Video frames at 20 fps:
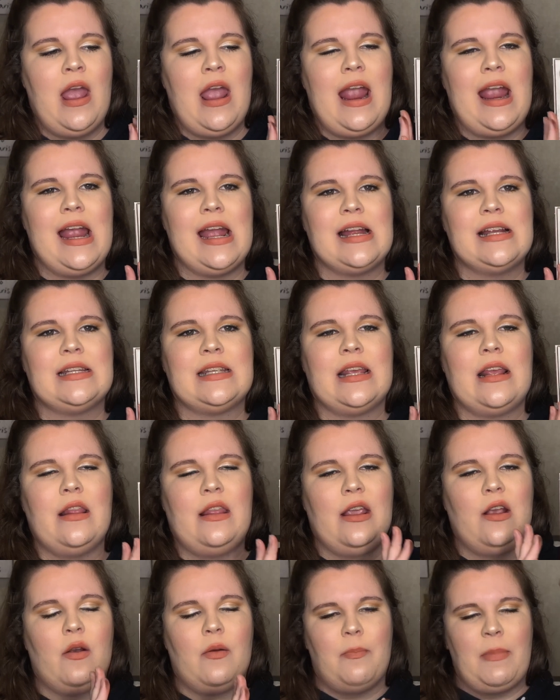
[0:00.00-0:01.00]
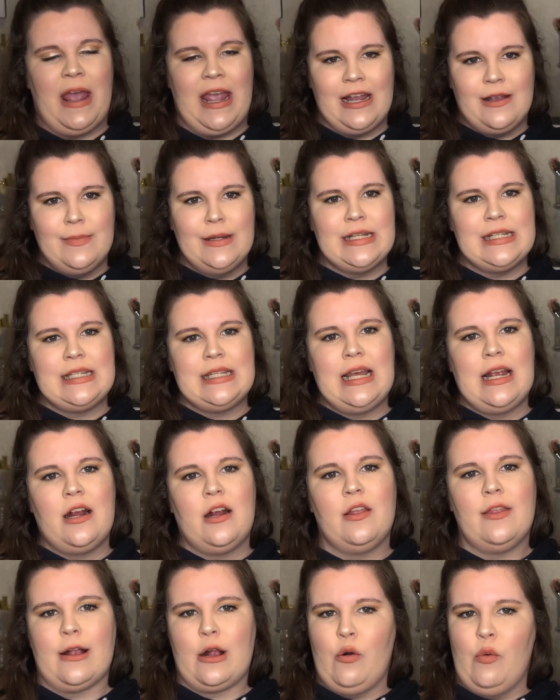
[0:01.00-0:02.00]
And the pigment's
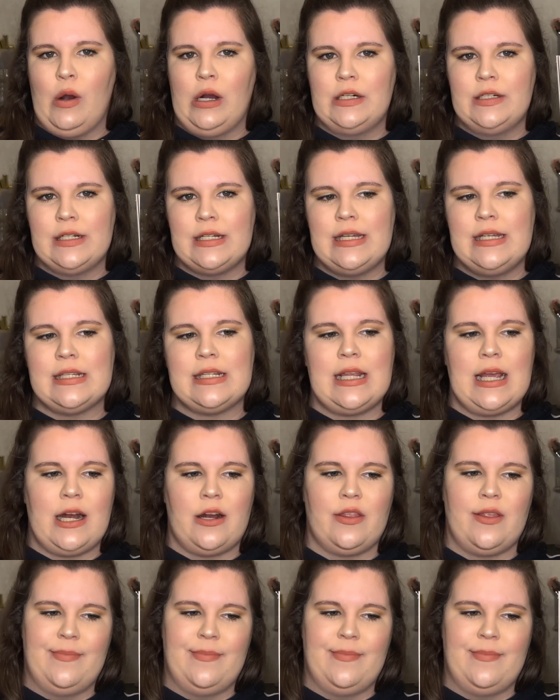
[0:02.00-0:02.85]
there, the quality's there,